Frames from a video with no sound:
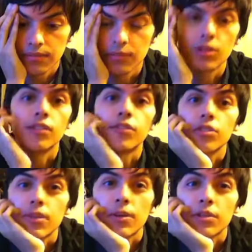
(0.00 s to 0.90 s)
Well, if you
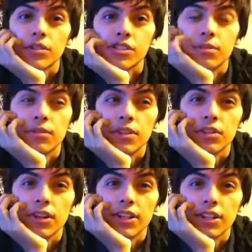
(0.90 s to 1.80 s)
remember, some of you,
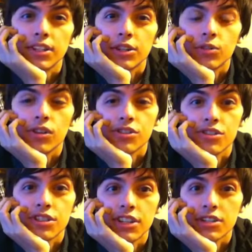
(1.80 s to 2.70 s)
I did a
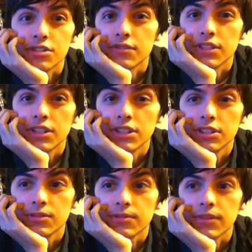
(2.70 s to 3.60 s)
questions and answer video.
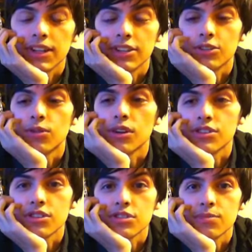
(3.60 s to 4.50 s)
I did the
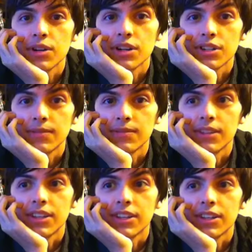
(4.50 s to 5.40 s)
questions part,
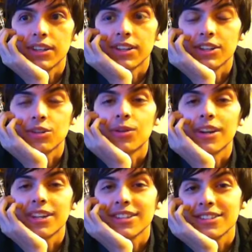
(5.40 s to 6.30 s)
and I didn't
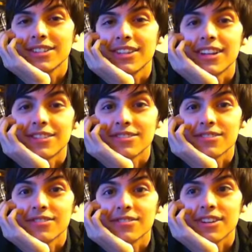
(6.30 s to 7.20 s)
quite get to the
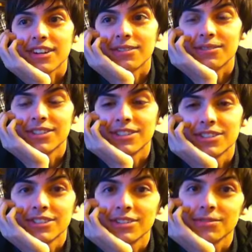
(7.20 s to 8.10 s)
answers like I wanted
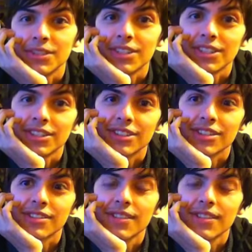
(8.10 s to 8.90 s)
to because